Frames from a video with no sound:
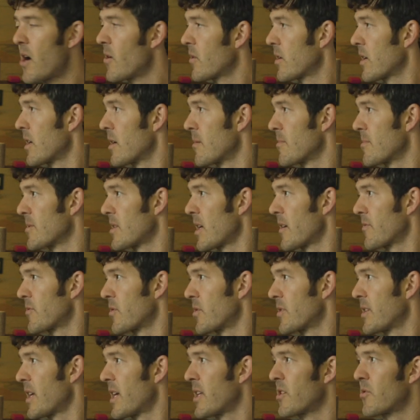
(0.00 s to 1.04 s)
outcomes
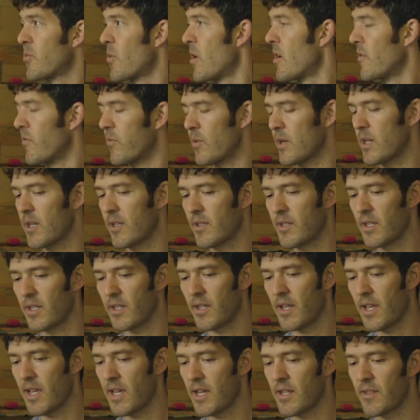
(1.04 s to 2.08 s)
after 10, 12 weeks,
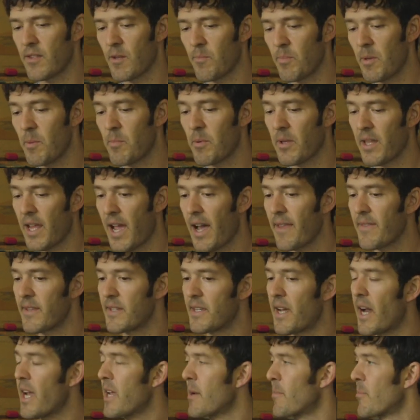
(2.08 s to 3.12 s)
and the people that had the
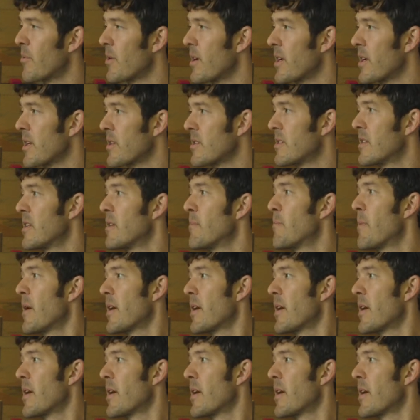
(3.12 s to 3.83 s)
diet breaks did